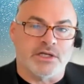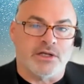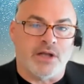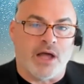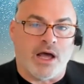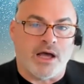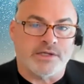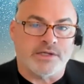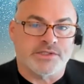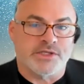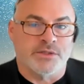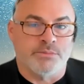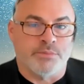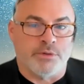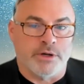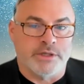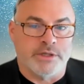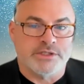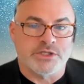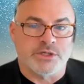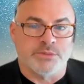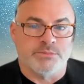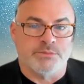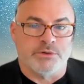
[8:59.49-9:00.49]
laws and
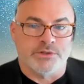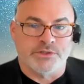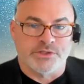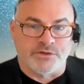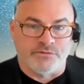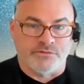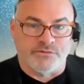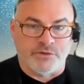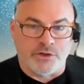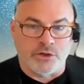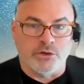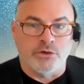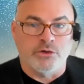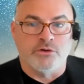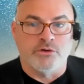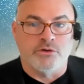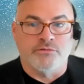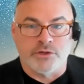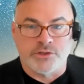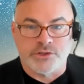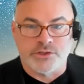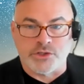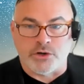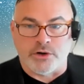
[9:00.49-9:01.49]
principles of the
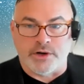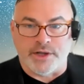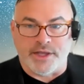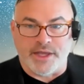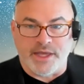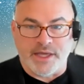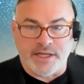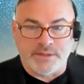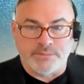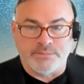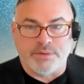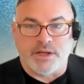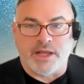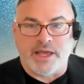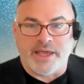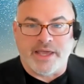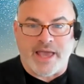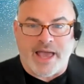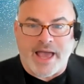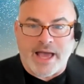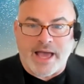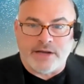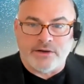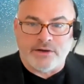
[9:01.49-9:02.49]
universe are in
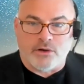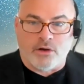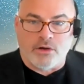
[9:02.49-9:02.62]
play at